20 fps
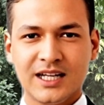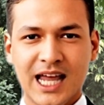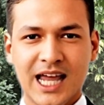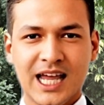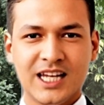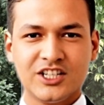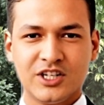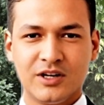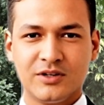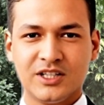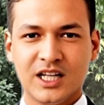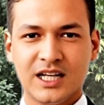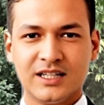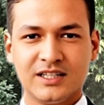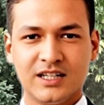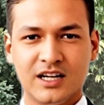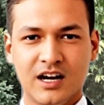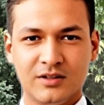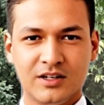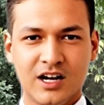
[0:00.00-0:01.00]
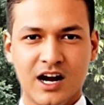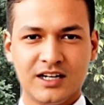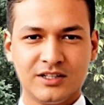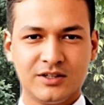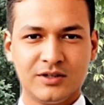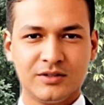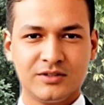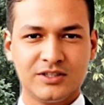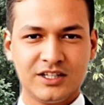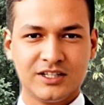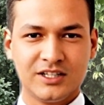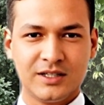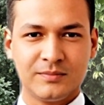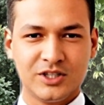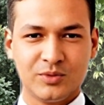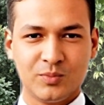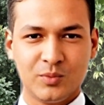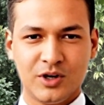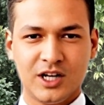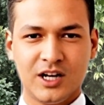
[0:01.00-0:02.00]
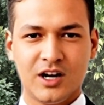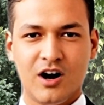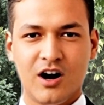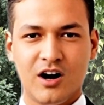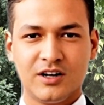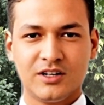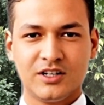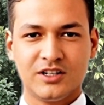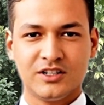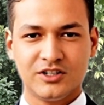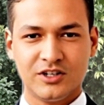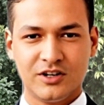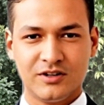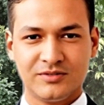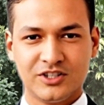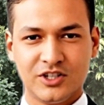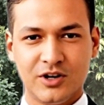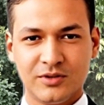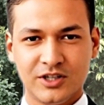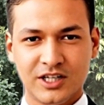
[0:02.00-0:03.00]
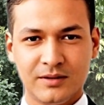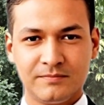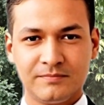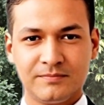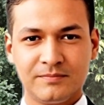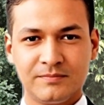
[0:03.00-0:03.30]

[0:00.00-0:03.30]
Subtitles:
angiotensin, aldosterone system is working hard to conserve sodium.